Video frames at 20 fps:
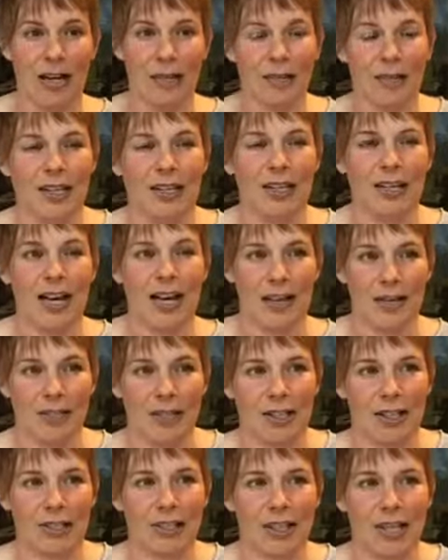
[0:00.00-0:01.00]
I'm like, I
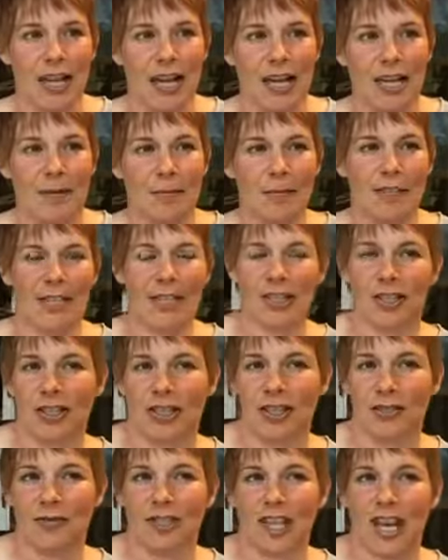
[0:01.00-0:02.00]
want to climb
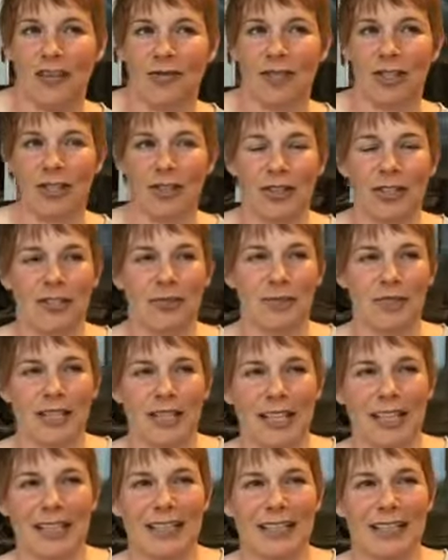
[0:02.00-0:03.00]
Angel of Shavano this
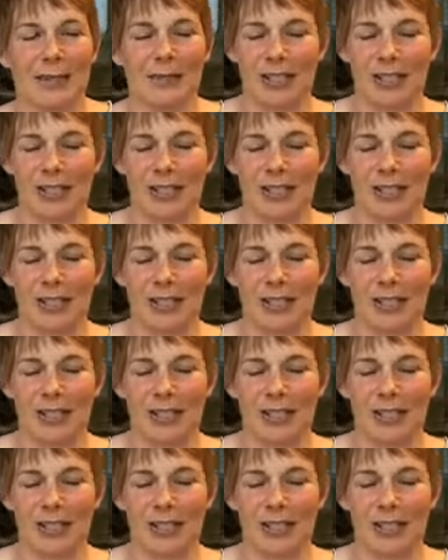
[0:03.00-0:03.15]
weekend.